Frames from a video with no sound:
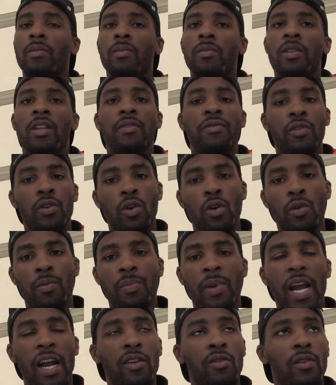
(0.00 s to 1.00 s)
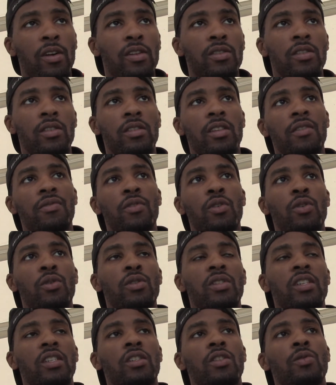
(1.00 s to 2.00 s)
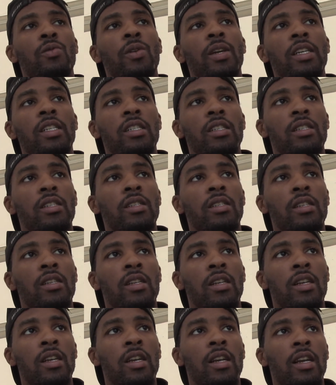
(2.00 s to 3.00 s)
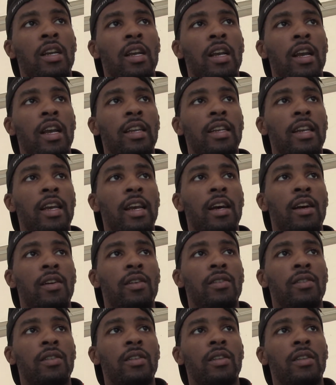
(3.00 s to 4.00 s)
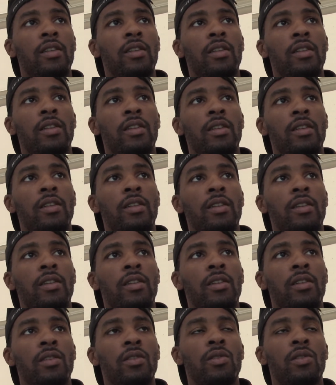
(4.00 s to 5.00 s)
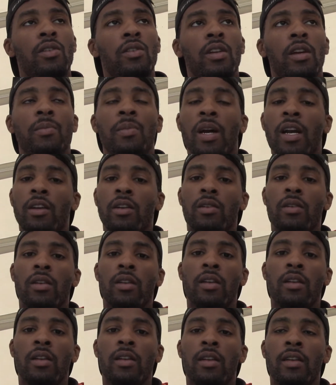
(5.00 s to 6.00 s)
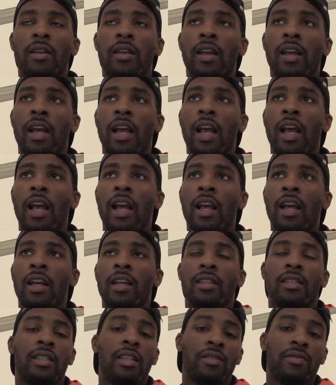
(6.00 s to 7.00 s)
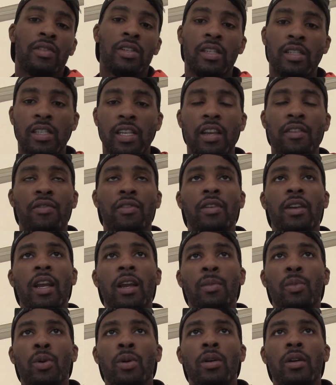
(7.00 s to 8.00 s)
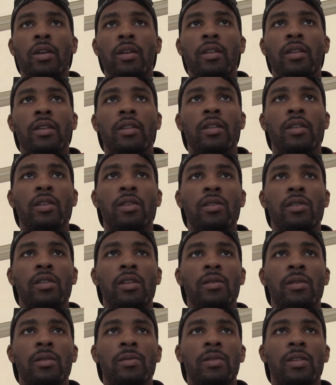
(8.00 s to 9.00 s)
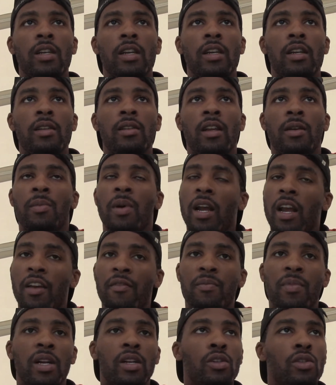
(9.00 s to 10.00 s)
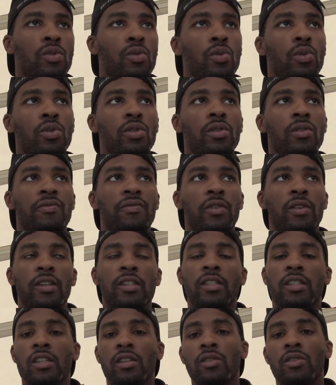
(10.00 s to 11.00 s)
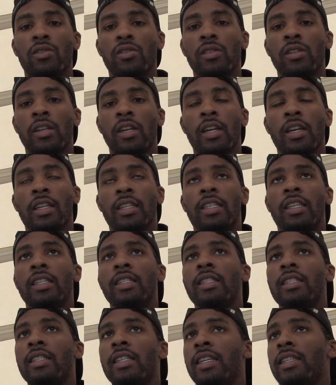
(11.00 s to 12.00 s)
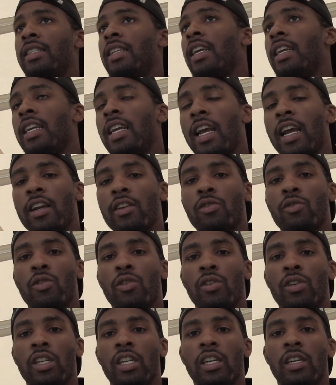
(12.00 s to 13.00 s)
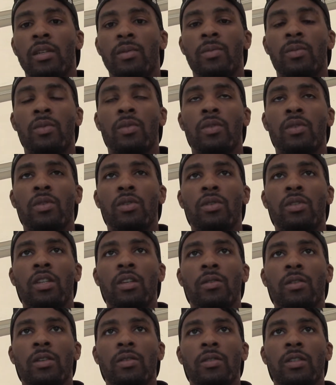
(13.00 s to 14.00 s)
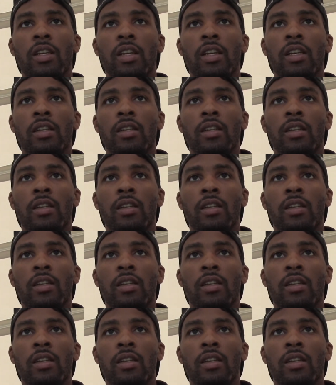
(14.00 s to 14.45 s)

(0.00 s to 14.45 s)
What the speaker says: difficult backgrounds and difficult situations, and now they might live in a safer neighborhood. You see what I'm saying? They might have better schools for their children than they had growing up. You see what I'm saying?